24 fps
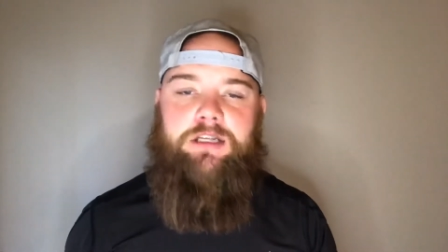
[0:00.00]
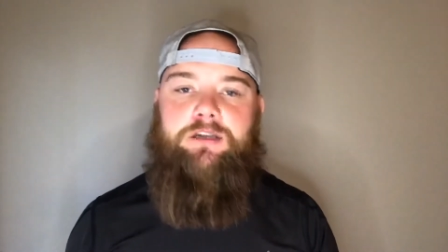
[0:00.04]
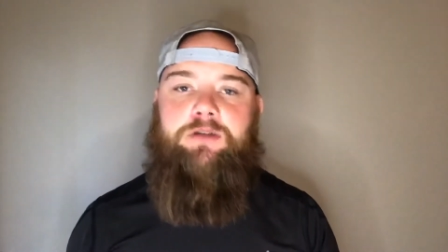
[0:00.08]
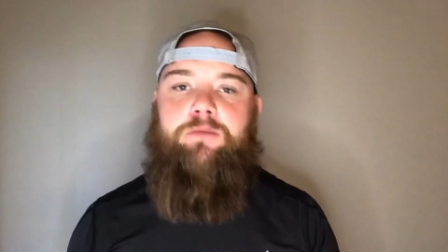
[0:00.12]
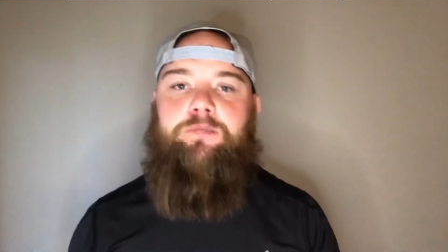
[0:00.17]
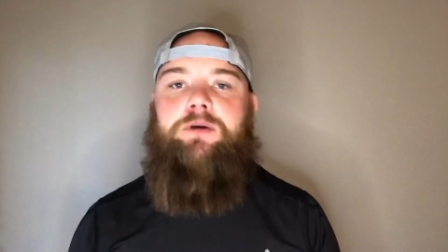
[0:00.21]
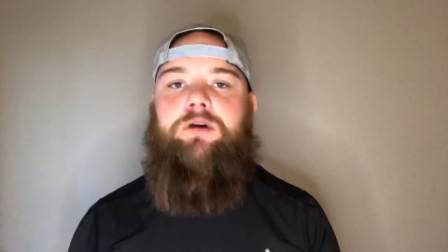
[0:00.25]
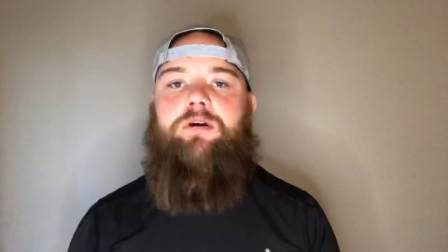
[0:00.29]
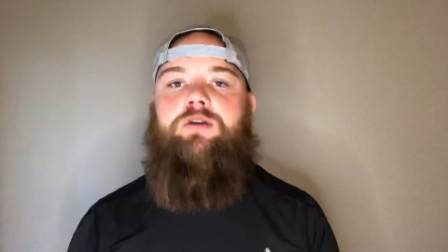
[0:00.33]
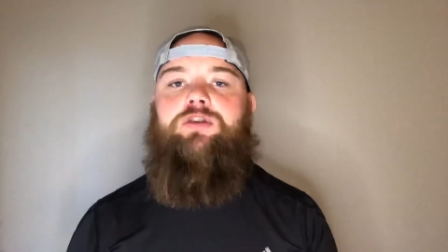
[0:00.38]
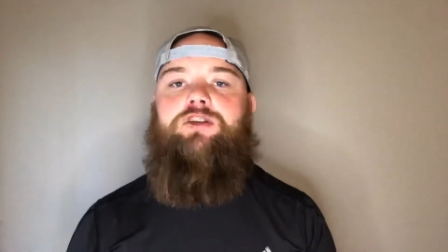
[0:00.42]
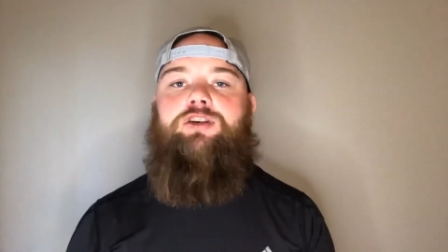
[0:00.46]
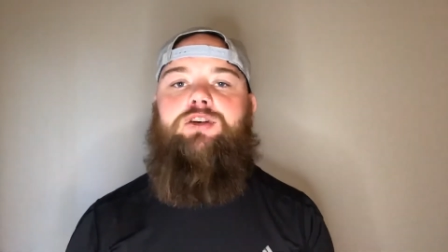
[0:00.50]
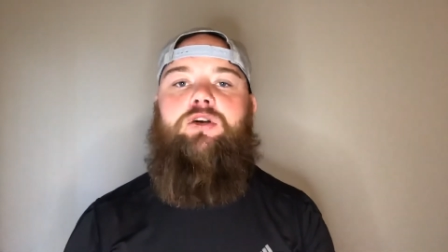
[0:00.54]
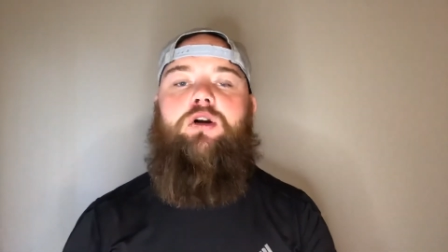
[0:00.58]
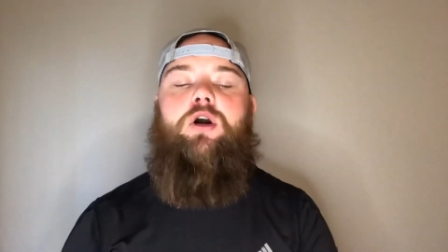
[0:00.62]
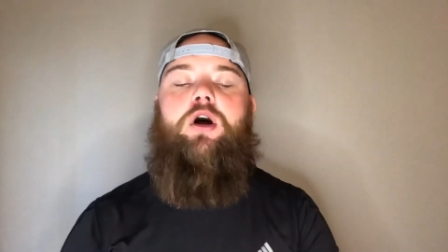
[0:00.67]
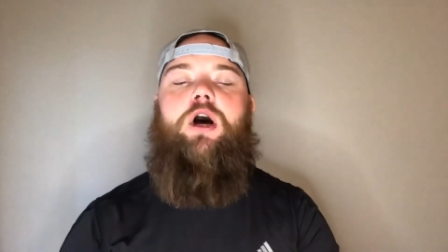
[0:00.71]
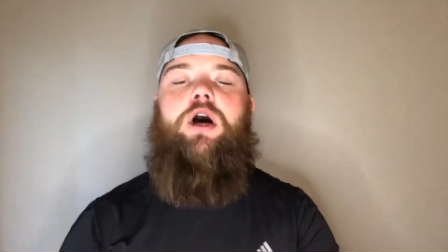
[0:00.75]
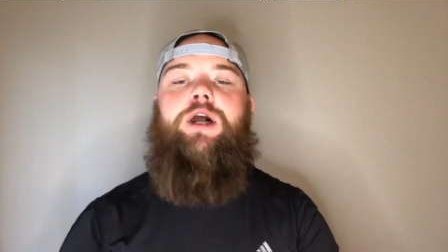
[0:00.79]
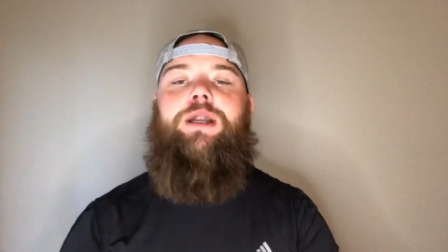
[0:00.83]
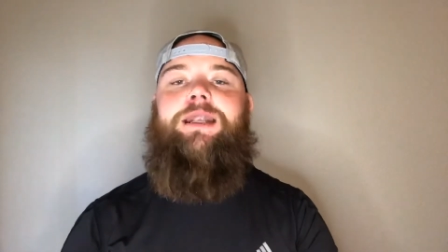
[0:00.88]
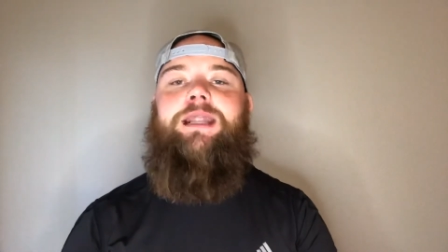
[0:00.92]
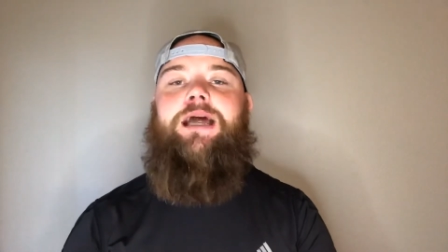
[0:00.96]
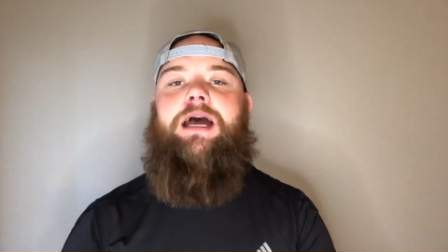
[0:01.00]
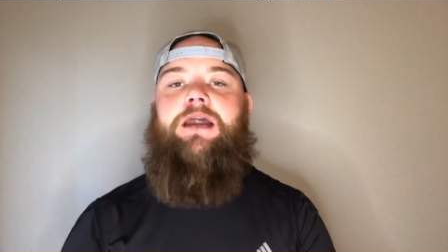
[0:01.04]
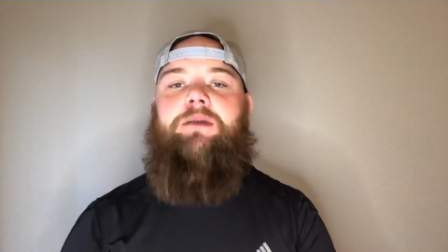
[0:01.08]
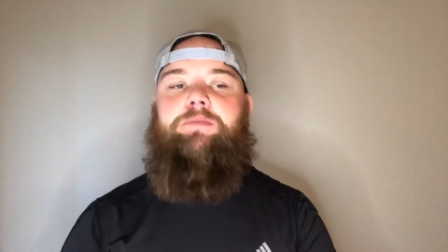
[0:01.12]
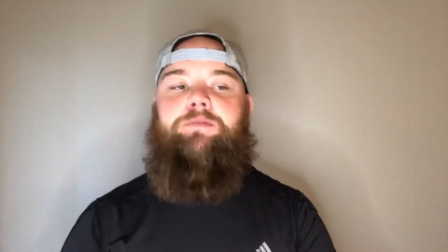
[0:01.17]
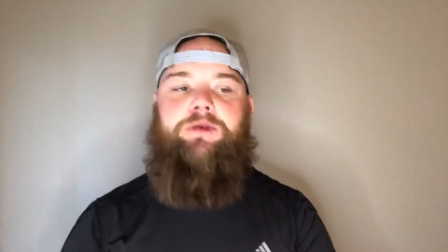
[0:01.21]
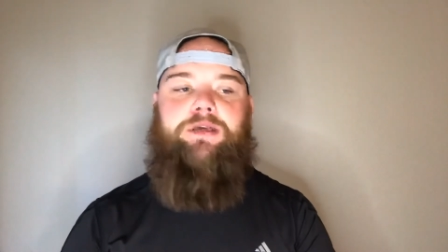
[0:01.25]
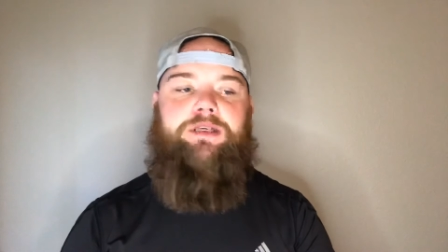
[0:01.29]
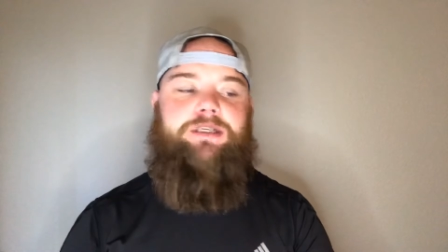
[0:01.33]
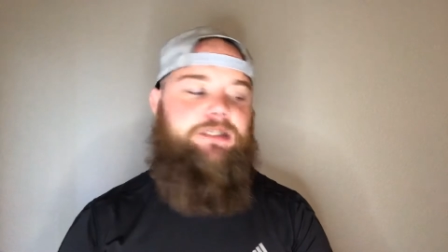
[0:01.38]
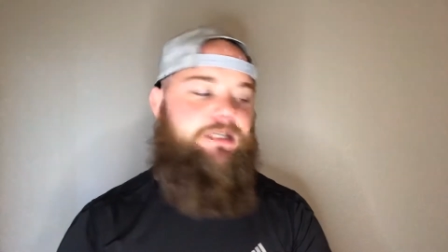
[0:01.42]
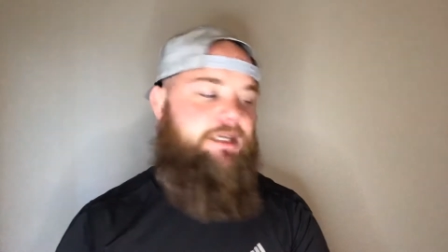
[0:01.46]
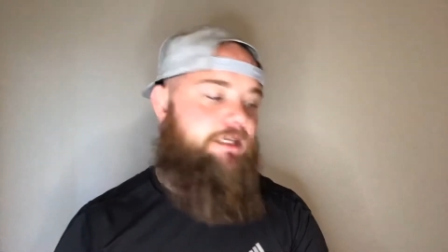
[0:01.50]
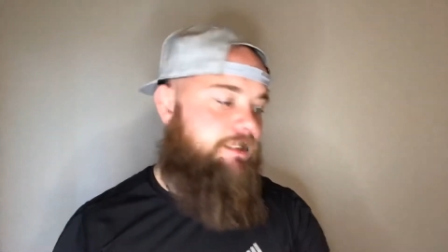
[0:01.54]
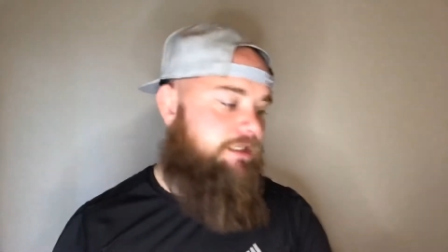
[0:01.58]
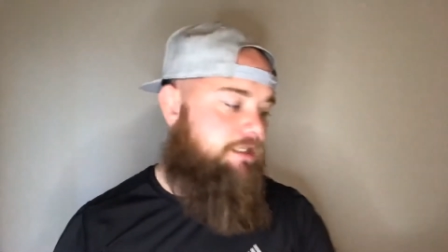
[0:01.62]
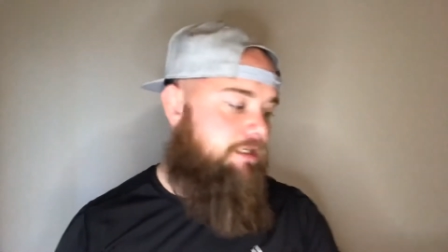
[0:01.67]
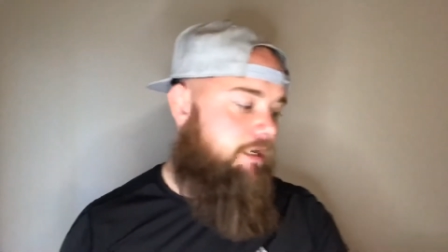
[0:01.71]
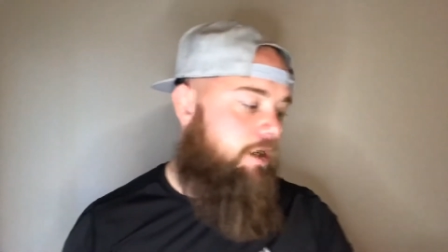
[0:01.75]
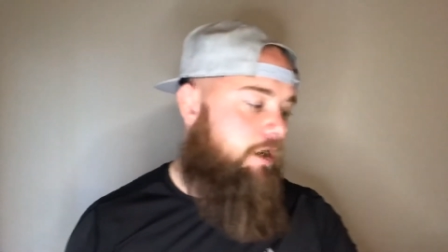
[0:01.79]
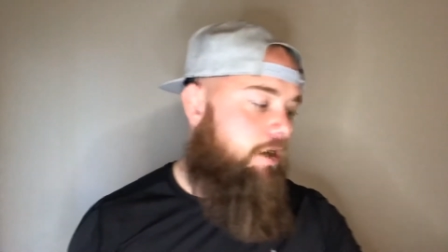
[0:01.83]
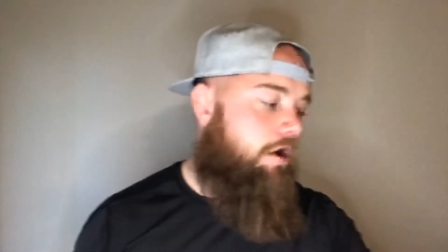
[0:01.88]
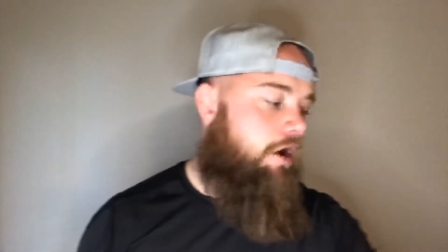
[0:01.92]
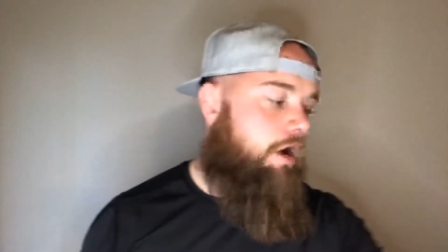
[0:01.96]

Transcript: to build your online business.